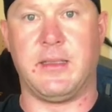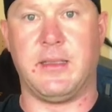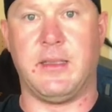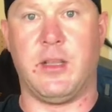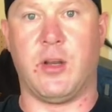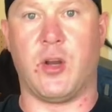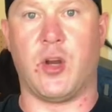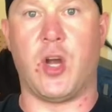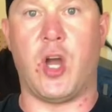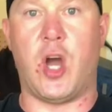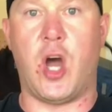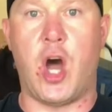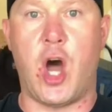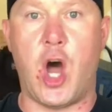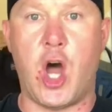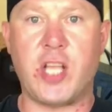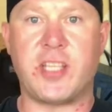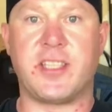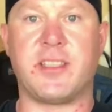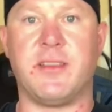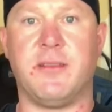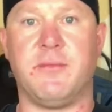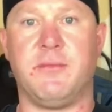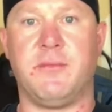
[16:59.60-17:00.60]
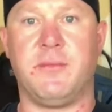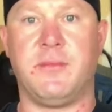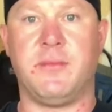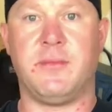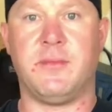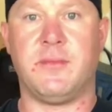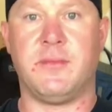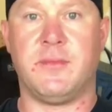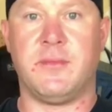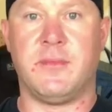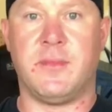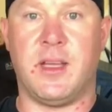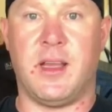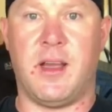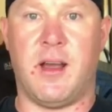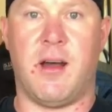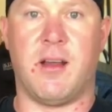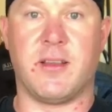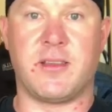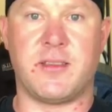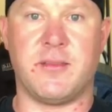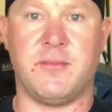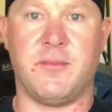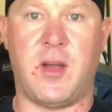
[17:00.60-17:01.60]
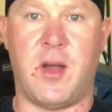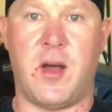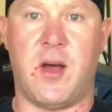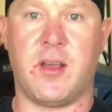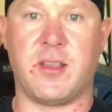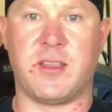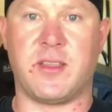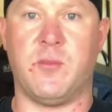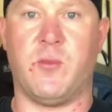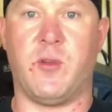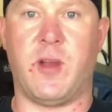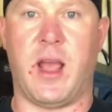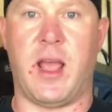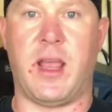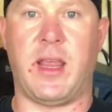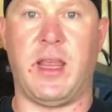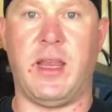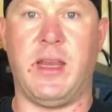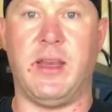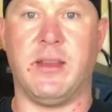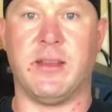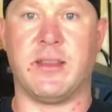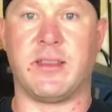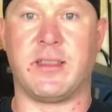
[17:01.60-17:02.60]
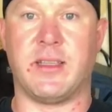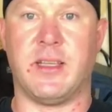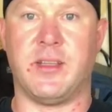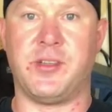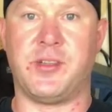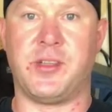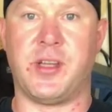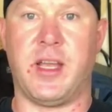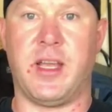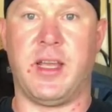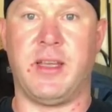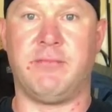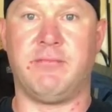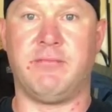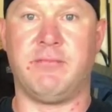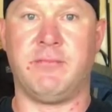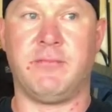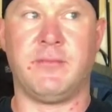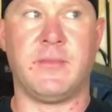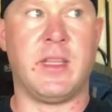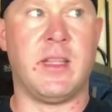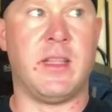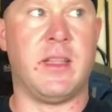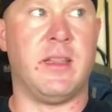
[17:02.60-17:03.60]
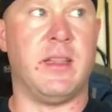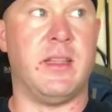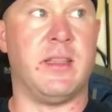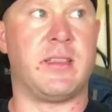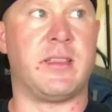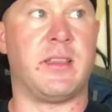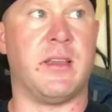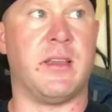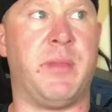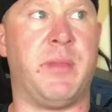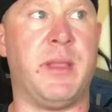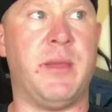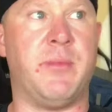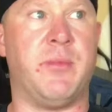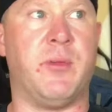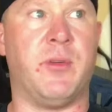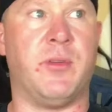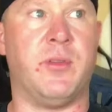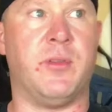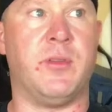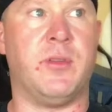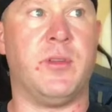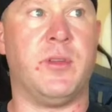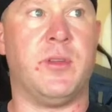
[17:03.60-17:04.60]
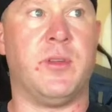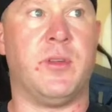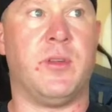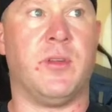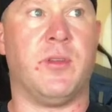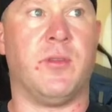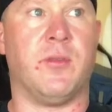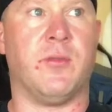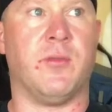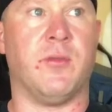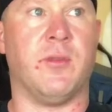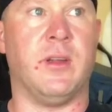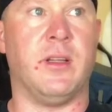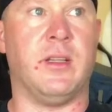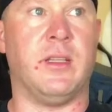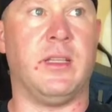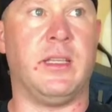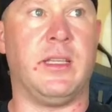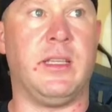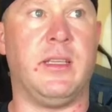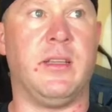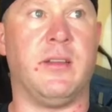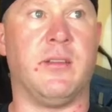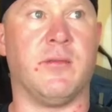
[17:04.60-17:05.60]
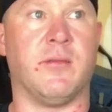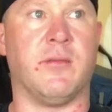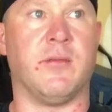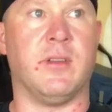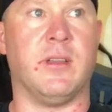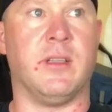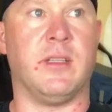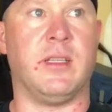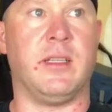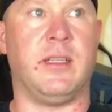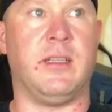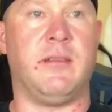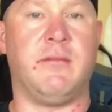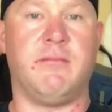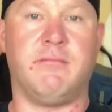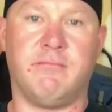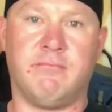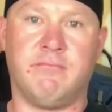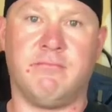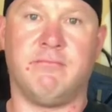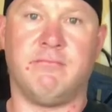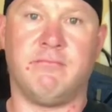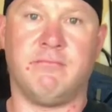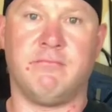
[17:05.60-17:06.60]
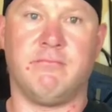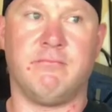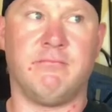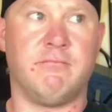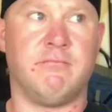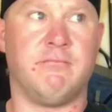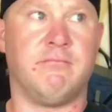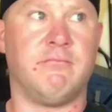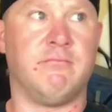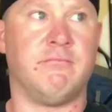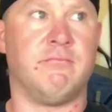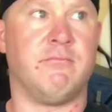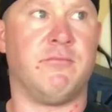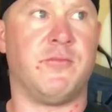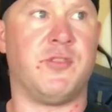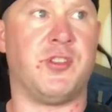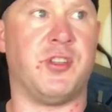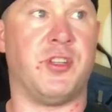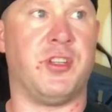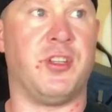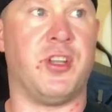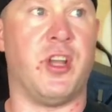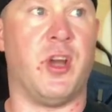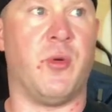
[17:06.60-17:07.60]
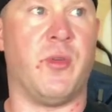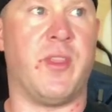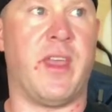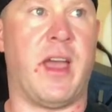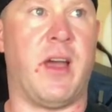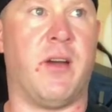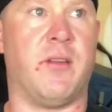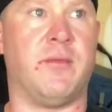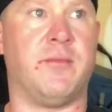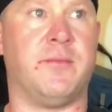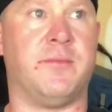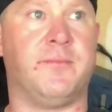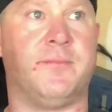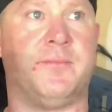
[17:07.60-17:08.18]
that are awesome, awesome, awesome when hiking in the sunshine, that people really, really shouldn't go without.